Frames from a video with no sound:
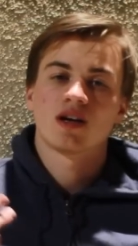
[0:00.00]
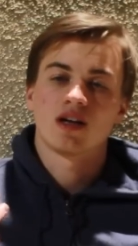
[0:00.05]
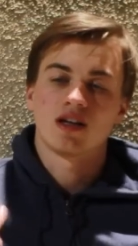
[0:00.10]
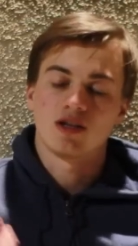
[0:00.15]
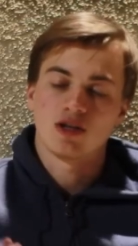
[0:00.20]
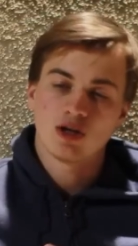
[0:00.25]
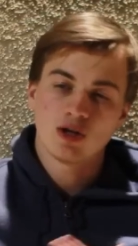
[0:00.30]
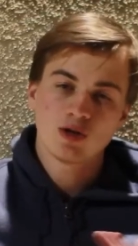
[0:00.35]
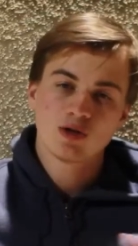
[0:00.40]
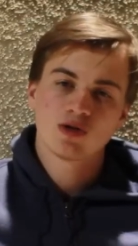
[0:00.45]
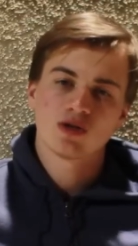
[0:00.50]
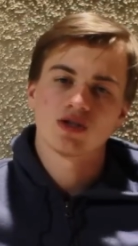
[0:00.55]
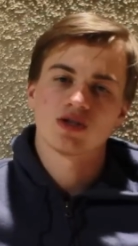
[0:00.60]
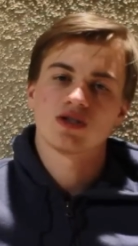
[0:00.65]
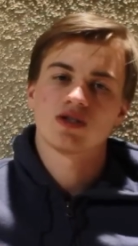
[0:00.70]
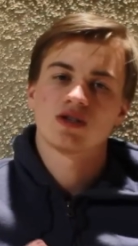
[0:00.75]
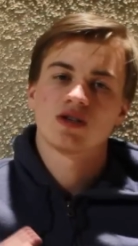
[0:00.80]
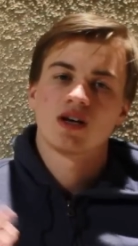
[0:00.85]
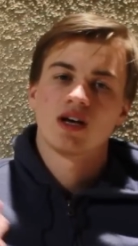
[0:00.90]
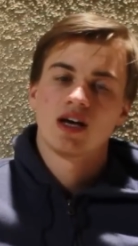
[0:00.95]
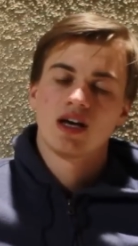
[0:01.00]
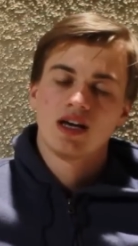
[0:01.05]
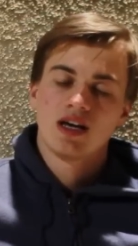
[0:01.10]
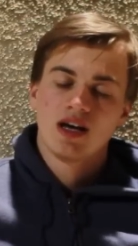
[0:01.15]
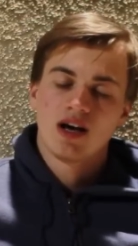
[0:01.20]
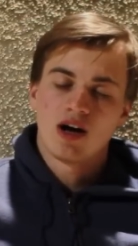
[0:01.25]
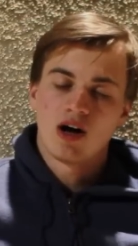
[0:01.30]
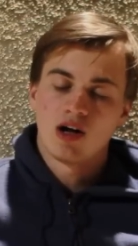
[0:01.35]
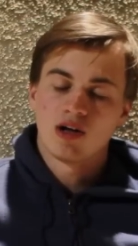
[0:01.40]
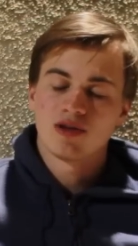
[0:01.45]
and uses
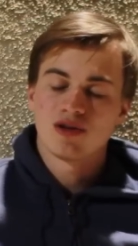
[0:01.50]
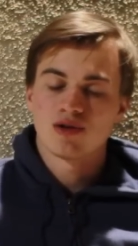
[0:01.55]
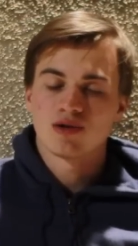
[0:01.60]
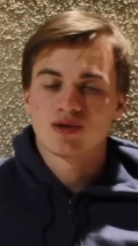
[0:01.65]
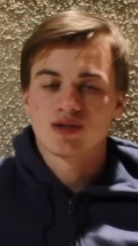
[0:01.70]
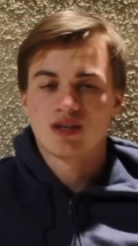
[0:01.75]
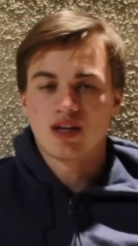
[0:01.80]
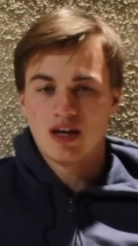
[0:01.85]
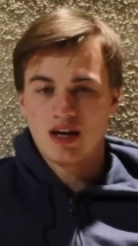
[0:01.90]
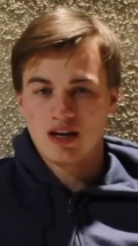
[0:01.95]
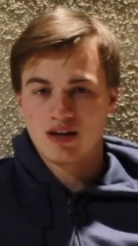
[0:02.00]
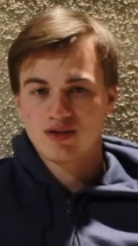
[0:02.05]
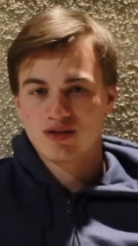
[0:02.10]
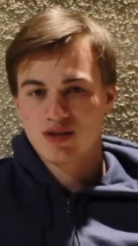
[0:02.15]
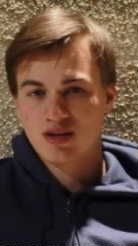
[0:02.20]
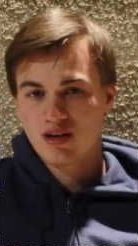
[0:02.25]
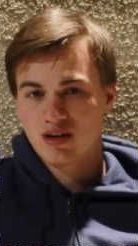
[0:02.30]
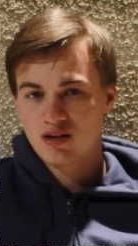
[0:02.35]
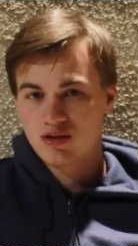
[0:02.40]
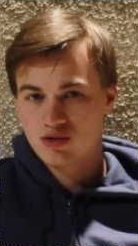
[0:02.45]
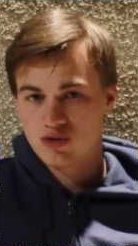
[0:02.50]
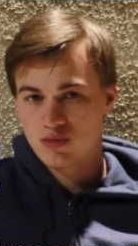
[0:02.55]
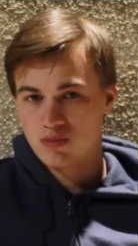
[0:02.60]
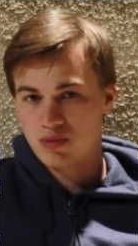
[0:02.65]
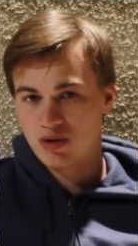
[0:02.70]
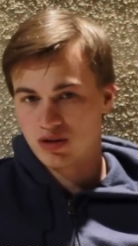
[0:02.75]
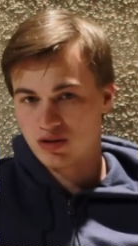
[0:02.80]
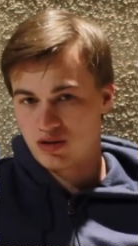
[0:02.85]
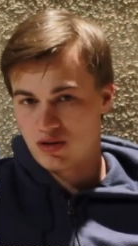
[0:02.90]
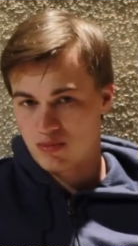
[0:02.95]
all those things to
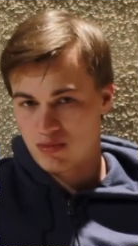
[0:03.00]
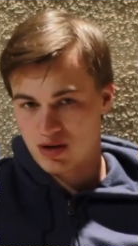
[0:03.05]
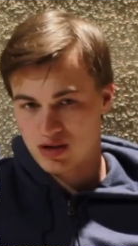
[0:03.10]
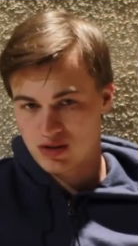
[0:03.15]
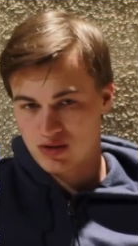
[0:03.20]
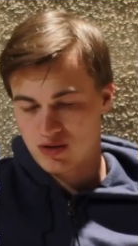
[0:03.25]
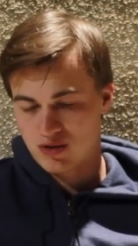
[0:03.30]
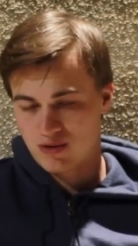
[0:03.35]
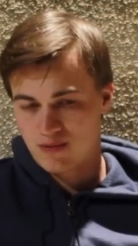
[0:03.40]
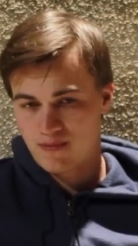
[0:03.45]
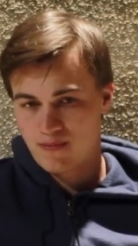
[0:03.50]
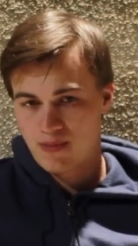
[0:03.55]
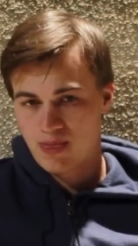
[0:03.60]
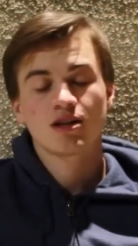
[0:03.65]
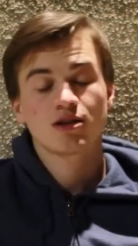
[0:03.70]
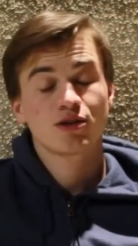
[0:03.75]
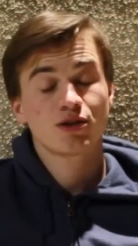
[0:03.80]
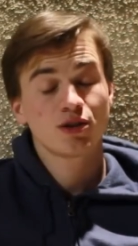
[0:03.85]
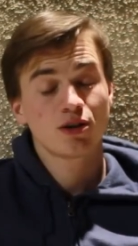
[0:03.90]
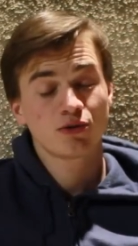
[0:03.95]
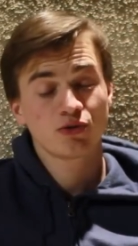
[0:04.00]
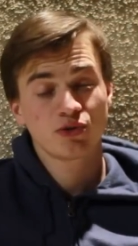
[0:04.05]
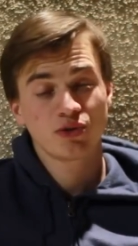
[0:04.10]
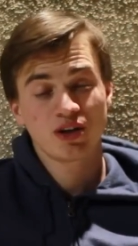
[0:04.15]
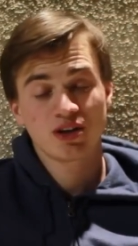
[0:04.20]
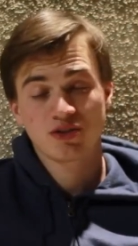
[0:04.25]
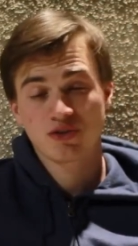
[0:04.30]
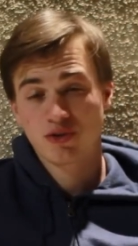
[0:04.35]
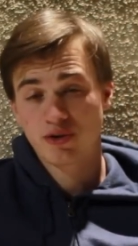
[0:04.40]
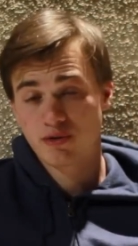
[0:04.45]
build your muscle. So to
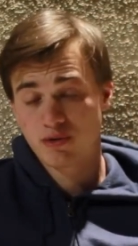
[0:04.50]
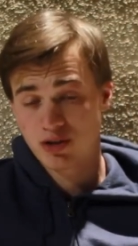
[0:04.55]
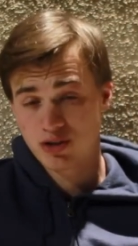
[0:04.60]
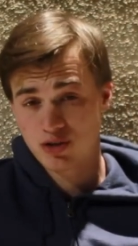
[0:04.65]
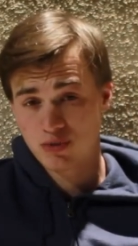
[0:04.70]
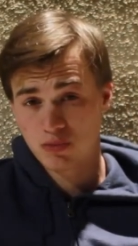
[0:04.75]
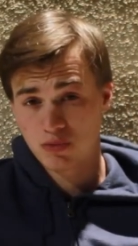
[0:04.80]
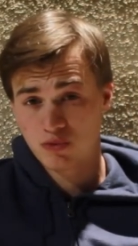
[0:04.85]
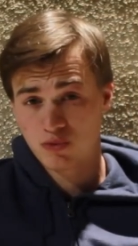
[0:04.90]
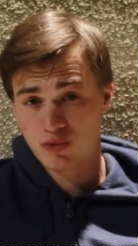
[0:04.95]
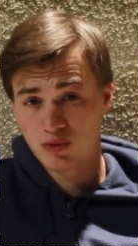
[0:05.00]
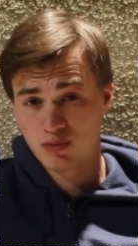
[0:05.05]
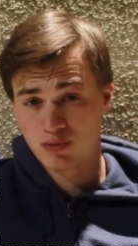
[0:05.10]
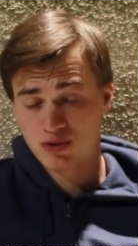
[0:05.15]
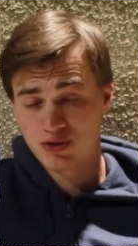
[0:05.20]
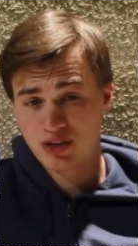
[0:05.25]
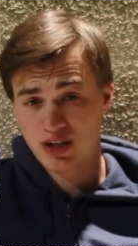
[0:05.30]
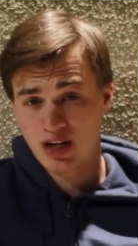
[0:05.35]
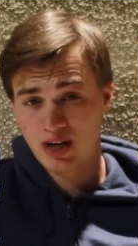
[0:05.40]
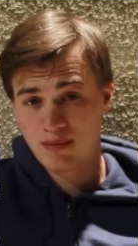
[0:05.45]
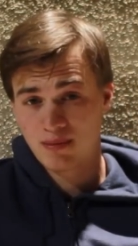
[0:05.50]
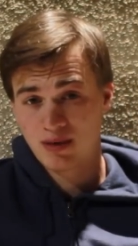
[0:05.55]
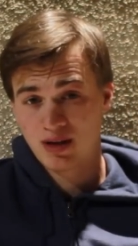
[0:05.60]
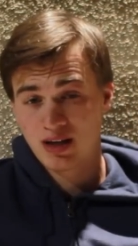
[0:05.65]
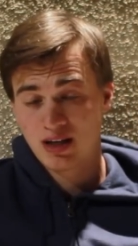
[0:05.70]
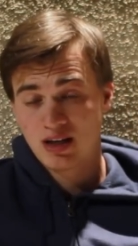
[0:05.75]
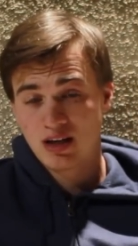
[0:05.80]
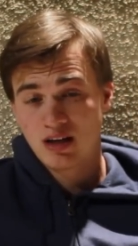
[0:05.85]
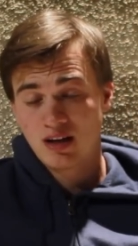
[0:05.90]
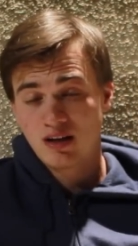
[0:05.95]
answer your question one more time,
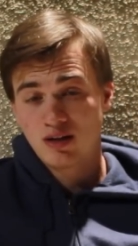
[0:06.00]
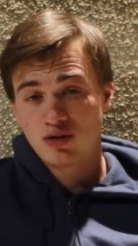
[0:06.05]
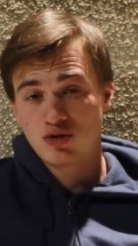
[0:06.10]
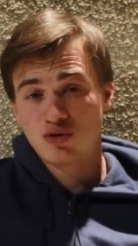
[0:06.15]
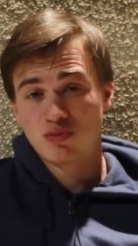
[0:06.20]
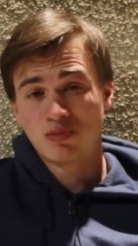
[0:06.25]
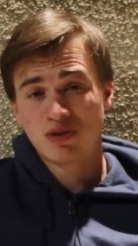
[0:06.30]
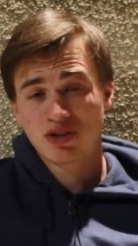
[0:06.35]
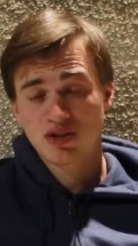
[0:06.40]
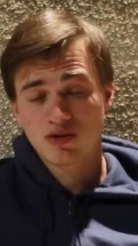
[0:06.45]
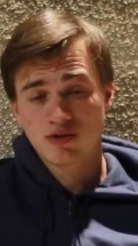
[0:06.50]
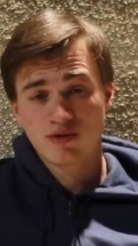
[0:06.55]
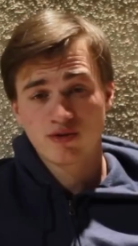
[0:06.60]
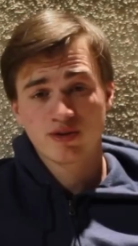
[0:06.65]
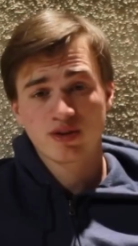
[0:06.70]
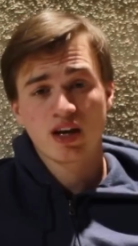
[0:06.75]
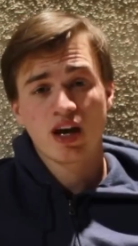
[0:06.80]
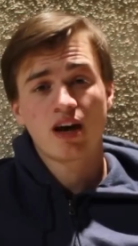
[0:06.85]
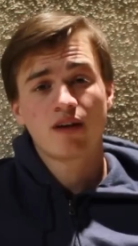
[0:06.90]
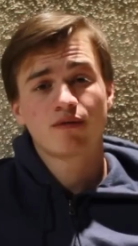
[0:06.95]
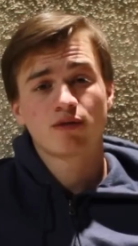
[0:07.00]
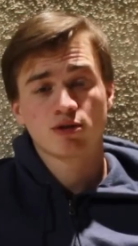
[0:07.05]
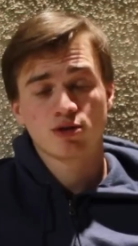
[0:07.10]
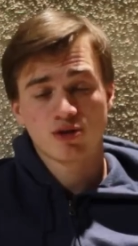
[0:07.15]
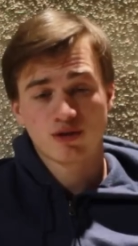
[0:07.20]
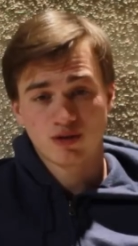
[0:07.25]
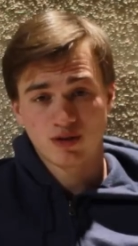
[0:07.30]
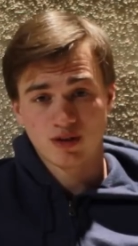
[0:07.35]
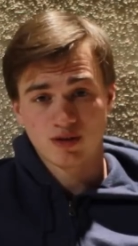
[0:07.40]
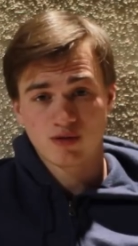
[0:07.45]
do muscles ever
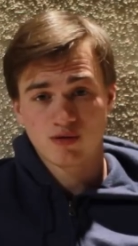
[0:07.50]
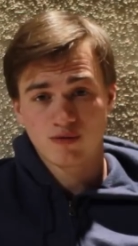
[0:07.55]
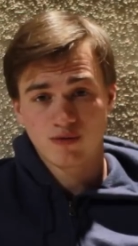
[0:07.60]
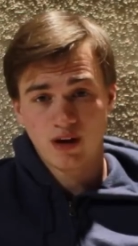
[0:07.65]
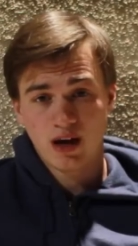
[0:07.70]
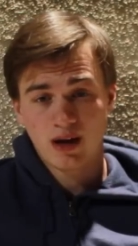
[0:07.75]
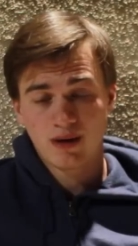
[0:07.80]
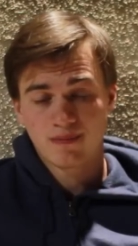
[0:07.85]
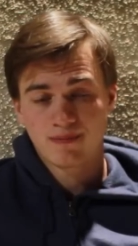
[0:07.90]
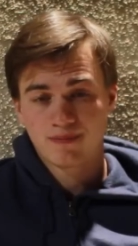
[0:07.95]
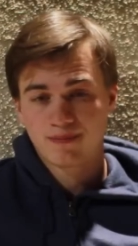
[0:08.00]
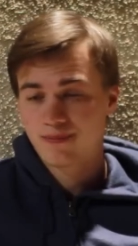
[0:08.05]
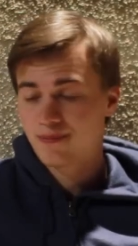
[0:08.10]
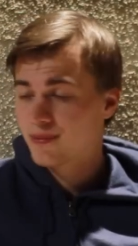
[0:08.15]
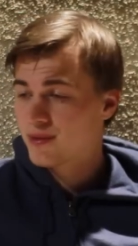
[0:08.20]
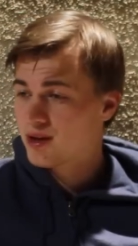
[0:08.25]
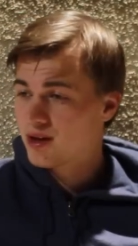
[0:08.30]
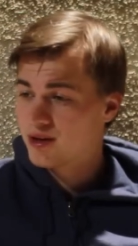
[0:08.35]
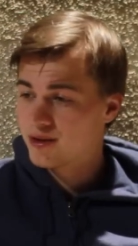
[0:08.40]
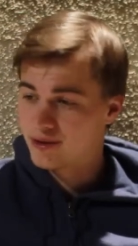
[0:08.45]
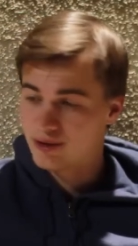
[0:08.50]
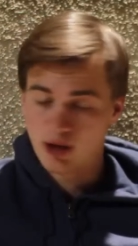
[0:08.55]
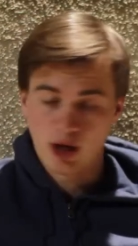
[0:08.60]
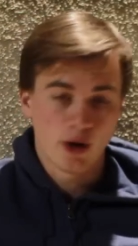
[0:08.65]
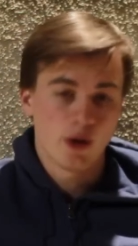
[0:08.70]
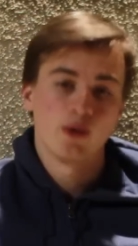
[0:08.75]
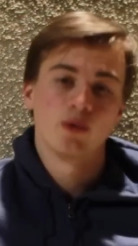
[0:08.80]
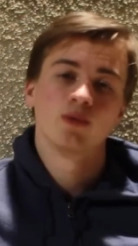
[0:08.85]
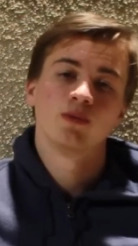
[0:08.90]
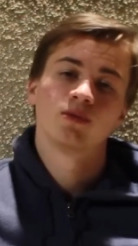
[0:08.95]
turn into fat?
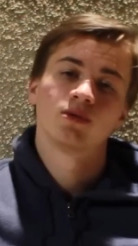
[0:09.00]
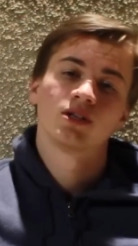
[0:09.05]
No.